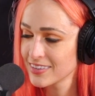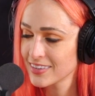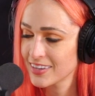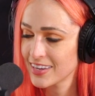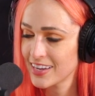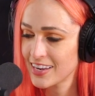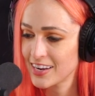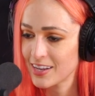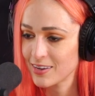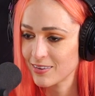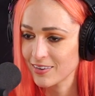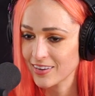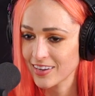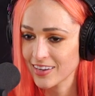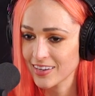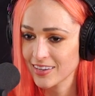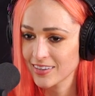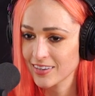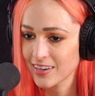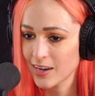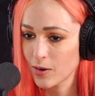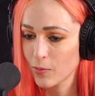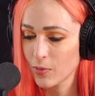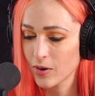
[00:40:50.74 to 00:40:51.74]
Anyway,
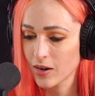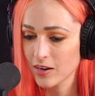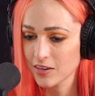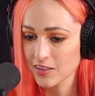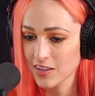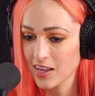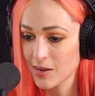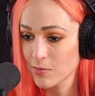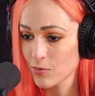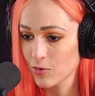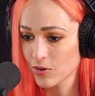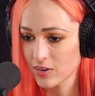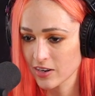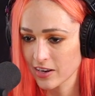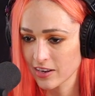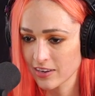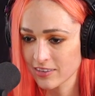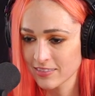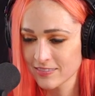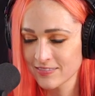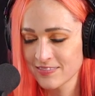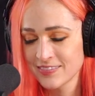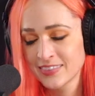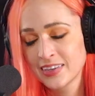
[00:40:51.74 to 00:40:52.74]
I wear it a lot more
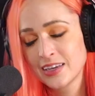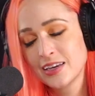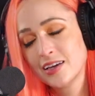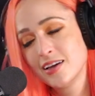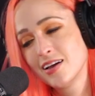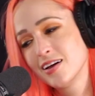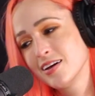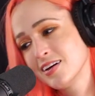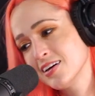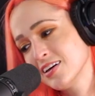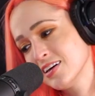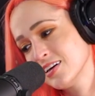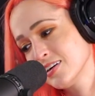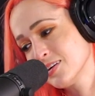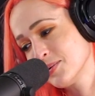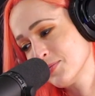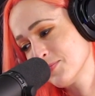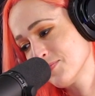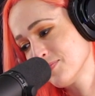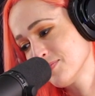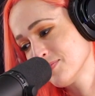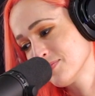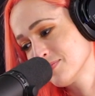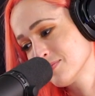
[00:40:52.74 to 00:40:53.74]
now.
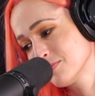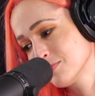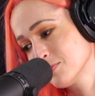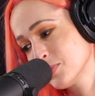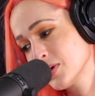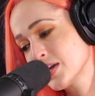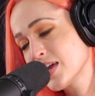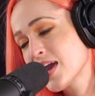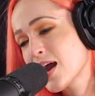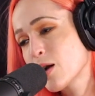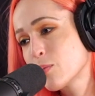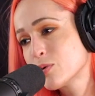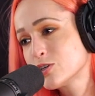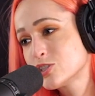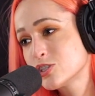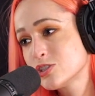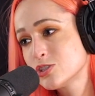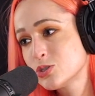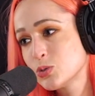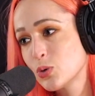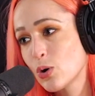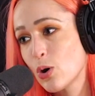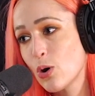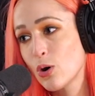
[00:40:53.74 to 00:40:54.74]
But yeah, we should
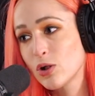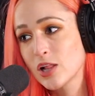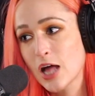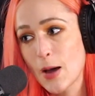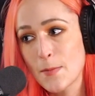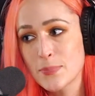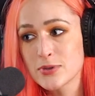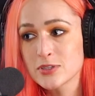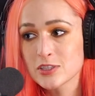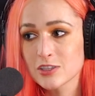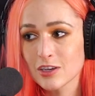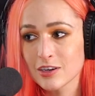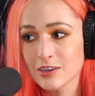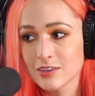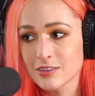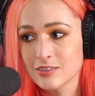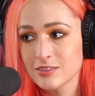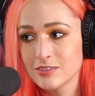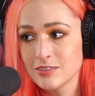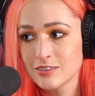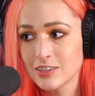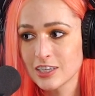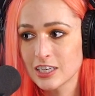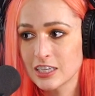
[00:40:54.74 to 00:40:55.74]
do a whole
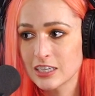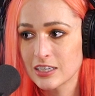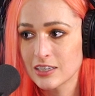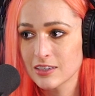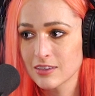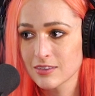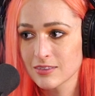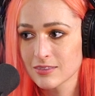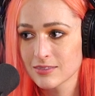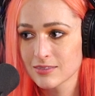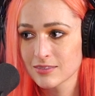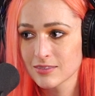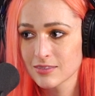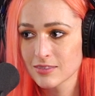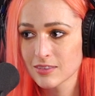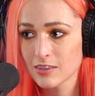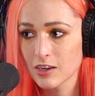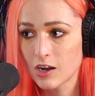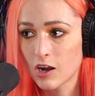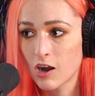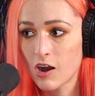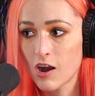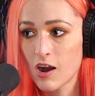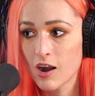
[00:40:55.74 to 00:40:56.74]
episode on
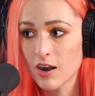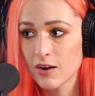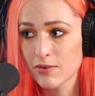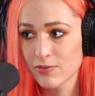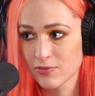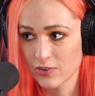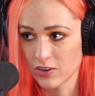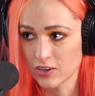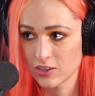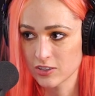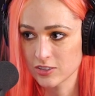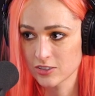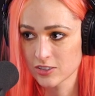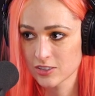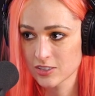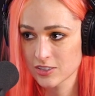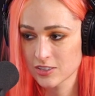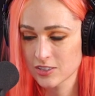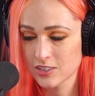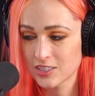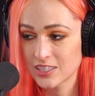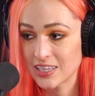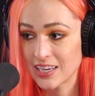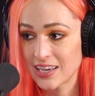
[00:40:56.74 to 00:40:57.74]
our
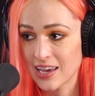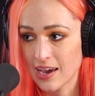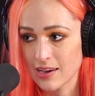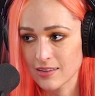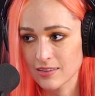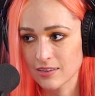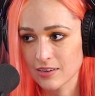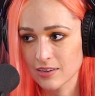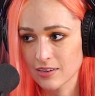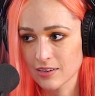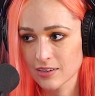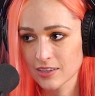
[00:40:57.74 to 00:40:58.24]
firsts together,